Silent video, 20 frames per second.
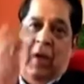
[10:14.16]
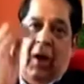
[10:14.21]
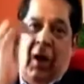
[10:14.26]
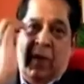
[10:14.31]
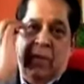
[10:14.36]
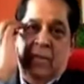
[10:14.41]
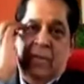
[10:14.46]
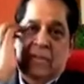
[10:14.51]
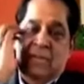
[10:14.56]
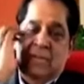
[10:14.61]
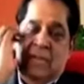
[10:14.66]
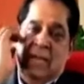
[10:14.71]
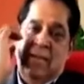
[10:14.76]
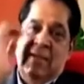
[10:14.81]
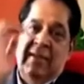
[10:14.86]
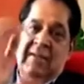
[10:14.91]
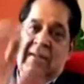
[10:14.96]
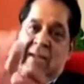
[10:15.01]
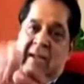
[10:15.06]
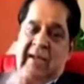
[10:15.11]
of these
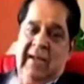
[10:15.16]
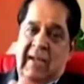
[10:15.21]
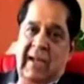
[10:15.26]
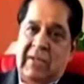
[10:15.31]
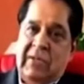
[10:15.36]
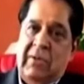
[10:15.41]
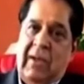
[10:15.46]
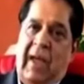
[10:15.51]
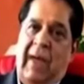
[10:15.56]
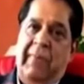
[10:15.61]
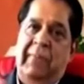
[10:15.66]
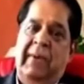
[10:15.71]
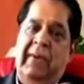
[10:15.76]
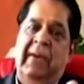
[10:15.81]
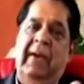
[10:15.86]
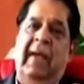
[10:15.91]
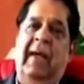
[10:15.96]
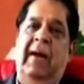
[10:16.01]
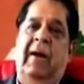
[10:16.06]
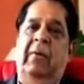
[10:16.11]
changes are yet to
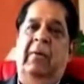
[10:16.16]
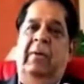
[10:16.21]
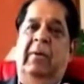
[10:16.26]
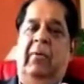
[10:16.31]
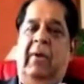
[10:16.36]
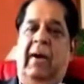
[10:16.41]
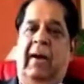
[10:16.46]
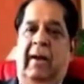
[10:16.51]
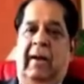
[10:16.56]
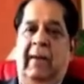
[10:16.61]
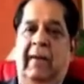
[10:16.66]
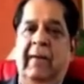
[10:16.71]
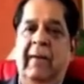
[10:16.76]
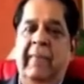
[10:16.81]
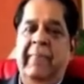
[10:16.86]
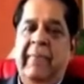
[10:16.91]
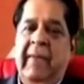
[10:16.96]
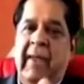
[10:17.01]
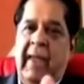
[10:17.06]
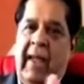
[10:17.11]
happen around the world.
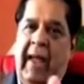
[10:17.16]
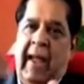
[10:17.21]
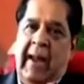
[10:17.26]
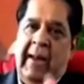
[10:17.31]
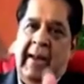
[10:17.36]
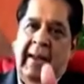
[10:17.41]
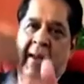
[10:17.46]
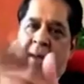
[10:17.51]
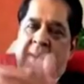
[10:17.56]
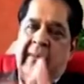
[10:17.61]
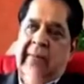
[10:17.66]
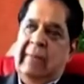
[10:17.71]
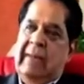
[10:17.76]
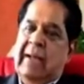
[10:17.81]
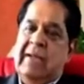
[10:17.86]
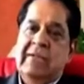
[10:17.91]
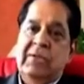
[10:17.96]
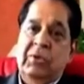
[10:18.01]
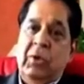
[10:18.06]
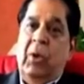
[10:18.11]
And there
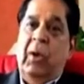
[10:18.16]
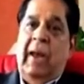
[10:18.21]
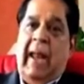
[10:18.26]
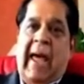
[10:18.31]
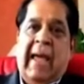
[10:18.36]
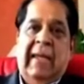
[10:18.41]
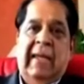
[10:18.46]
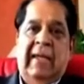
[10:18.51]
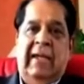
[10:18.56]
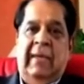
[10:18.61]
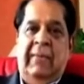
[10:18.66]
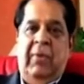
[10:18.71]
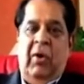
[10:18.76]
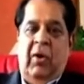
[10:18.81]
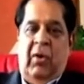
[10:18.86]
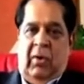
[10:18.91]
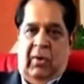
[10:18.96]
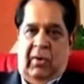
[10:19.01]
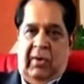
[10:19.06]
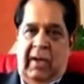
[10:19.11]
is no lag
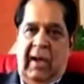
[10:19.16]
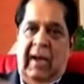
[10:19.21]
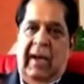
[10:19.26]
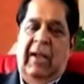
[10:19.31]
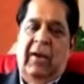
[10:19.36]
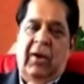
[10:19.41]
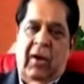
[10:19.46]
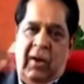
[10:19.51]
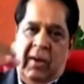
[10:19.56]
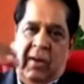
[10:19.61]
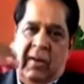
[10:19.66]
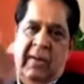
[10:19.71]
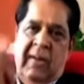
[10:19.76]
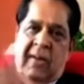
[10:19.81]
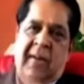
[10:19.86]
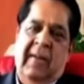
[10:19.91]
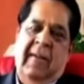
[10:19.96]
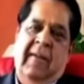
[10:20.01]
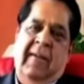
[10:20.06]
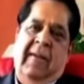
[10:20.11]
anymore. Earlier on,
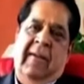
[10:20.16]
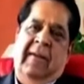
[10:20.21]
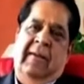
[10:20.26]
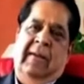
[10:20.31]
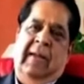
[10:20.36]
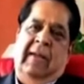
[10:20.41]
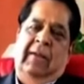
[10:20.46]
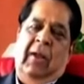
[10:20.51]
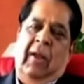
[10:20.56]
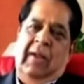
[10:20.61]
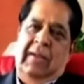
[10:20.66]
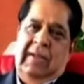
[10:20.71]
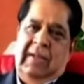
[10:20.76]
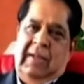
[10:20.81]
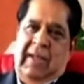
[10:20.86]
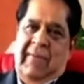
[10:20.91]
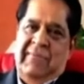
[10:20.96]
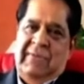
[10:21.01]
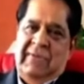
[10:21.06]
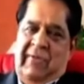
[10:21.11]
technology
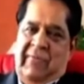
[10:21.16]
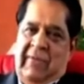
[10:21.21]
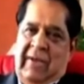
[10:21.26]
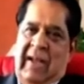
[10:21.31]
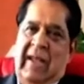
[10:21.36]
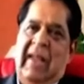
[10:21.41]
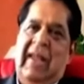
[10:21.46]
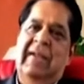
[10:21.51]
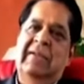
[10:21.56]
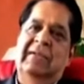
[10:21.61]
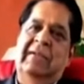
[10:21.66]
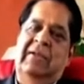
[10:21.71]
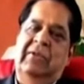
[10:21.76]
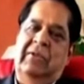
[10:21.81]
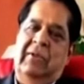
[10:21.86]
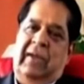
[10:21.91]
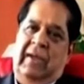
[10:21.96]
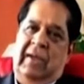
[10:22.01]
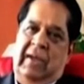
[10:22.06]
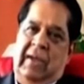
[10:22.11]
came somewhere else. It
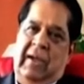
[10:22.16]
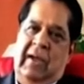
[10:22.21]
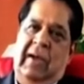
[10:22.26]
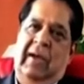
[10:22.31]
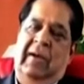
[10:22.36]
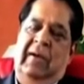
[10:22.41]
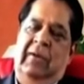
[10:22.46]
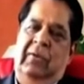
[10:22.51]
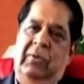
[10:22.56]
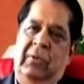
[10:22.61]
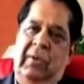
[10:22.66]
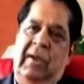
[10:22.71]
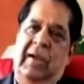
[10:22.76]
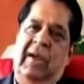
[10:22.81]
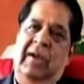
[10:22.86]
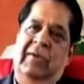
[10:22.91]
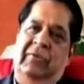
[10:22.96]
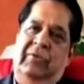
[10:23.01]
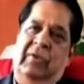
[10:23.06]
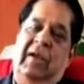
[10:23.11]
took a year, 2
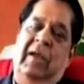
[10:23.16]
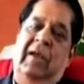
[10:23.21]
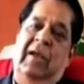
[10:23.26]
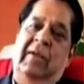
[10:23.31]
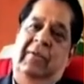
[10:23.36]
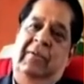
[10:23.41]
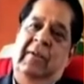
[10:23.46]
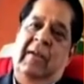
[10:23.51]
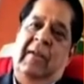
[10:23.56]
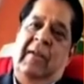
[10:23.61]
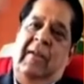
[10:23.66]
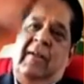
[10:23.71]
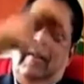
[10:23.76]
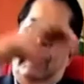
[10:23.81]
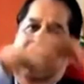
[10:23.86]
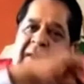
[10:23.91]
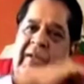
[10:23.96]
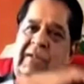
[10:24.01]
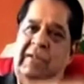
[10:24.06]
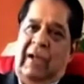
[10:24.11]
years, 3 years,
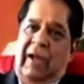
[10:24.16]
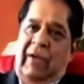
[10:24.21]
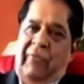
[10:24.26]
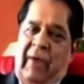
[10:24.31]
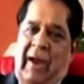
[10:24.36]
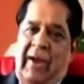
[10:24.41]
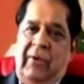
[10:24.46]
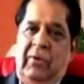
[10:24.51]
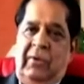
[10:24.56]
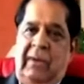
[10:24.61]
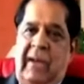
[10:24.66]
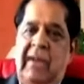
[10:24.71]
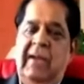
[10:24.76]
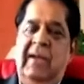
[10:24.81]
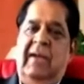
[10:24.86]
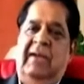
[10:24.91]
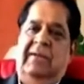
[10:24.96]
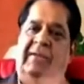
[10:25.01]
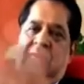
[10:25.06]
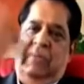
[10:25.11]
initially 5 to 10
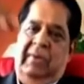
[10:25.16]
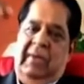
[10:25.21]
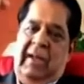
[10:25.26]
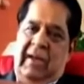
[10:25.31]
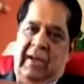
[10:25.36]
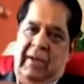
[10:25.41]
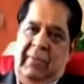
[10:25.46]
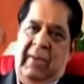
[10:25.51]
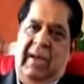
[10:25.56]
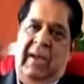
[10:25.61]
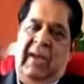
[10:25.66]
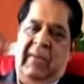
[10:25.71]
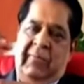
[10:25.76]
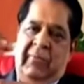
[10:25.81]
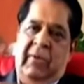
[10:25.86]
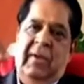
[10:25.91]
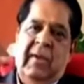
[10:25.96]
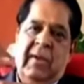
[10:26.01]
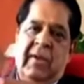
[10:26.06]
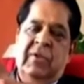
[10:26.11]
years. Then it became
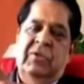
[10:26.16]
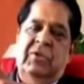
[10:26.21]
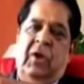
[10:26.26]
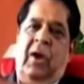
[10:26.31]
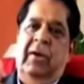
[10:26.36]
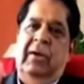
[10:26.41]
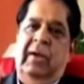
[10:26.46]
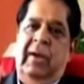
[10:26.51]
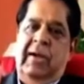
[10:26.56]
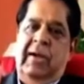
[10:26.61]
shorter and